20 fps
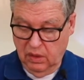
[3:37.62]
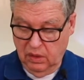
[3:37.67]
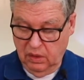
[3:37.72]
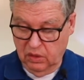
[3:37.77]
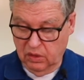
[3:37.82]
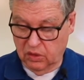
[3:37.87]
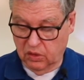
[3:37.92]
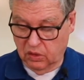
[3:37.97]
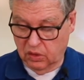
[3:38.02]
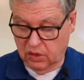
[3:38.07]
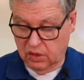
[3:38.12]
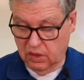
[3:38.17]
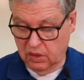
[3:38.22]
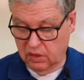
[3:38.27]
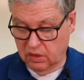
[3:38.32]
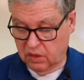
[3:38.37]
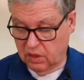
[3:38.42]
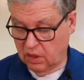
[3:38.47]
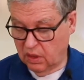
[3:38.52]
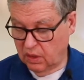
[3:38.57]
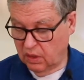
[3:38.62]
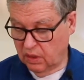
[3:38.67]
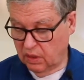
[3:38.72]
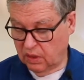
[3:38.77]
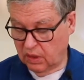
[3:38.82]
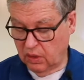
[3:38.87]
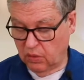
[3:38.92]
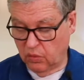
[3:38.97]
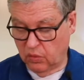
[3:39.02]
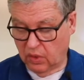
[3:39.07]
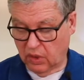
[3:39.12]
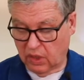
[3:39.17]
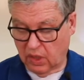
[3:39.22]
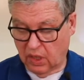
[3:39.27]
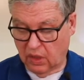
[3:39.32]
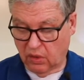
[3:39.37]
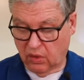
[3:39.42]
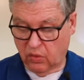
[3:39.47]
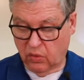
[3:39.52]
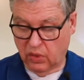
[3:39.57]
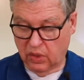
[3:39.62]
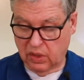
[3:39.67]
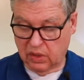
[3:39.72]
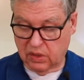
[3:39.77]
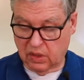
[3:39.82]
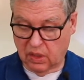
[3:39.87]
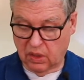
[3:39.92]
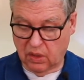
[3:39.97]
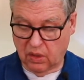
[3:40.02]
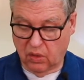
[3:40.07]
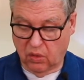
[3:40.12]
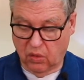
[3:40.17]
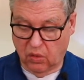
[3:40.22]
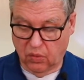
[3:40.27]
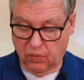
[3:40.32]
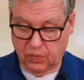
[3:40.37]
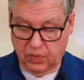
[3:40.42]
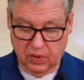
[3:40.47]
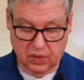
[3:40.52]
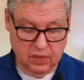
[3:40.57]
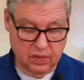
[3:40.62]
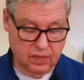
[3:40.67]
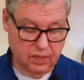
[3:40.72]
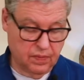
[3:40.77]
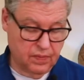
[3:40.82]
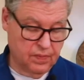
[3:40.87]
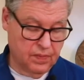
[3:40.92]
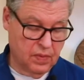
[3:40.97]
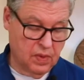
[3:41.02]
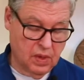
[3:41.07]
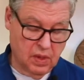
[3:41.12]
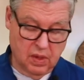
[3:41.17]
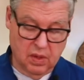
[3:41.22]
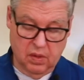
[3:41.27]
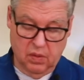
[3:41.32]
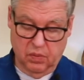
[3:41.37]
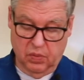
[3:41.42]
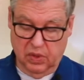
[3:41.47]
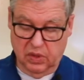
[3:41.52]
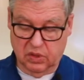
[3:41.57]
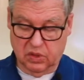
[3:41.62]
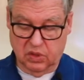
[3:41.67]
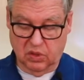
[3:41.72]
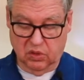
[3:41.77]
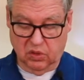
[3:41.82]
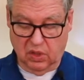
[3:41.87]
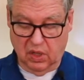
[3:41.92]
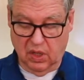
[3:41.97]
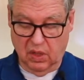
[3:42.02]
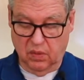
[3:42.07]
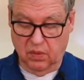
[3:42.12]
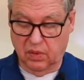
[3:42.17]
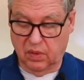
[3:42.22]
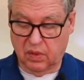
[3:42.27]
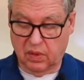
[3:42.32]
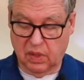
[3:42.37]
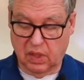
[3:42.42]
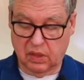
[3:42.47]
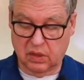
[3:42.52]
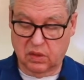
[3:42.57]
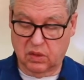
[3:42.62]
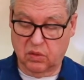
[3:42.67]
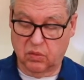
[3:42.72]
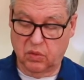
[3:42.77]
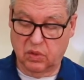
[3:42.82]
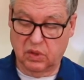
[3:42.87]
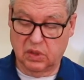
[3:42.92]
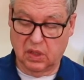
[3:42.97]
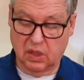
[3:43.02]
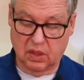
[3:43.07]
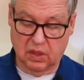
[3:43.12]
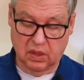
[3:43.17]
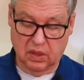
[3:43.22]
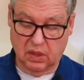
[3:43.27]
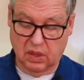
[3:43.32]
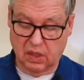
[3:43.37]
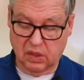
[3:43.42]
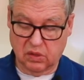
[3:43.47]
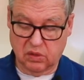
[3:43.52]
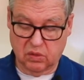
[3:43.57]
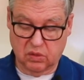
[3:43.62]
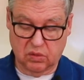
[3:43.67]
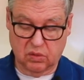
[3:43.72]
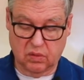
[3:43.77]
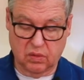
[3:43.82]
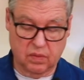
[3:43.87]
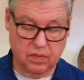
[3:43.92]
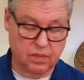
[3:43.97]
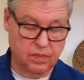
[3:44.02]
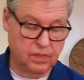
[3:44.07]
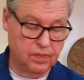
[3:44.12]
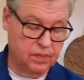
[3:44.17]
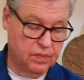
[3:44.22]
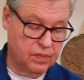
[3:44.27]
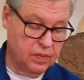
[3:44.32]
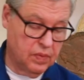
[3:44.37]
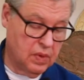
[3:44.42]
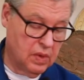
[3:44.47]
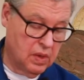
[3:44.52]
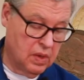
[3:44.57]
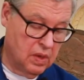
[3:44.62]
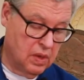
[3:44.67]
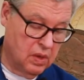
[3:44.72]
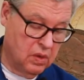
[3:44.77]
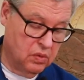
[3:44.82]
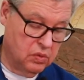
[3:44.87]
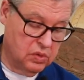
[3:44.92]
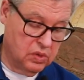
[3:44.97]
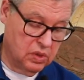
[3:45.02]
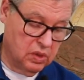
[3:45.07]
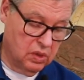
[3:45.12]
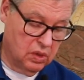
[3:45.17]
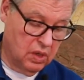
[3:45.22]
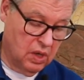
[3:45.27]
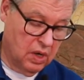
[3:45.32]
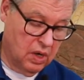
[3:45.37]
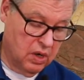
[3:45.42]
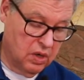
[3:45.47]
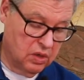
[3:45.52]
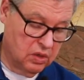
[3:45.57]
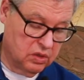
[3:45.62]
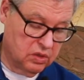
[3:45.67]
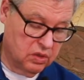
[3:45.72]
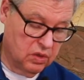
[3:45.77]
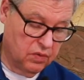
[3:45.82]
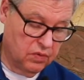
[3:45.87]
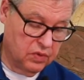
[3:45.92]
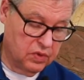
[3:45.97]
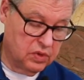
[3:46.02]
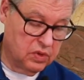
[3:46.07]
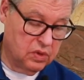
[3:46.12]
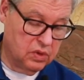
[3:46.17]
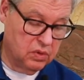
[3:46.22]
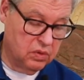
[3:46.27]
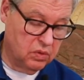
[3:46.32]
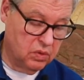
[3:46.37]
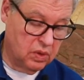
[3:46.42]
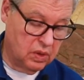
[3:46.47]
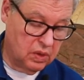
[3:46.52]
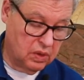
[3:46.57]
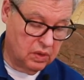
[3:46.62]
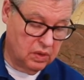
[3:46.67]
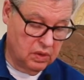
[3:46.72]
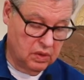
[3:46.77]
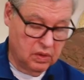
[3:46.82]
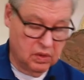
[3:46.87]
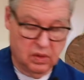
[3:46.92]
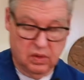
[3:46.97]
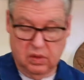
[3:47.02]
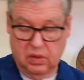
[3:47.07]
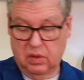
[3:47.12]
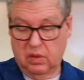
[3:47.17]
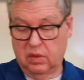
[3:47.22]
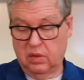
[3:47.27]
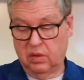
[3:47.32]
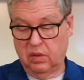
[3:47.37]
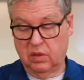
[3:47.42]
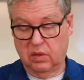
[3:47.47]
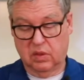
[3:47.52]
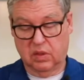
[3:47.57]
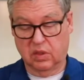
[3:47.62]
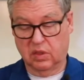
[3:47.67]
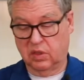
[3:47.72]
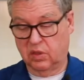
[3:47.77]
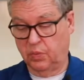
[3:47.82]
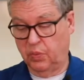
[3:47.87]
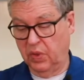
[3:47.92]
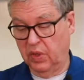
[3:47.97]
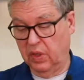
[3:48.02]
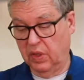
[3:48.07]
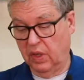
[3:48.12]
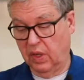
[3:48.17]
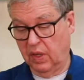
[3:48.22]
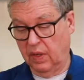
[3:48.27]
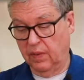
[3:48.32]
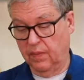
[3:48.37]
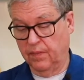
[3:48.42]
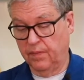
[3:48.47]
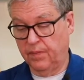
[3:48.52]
So it didn't work out quite as I'd hoped, but it's still kind of, that's the reason I did that, so it was a little harder surface to spin on.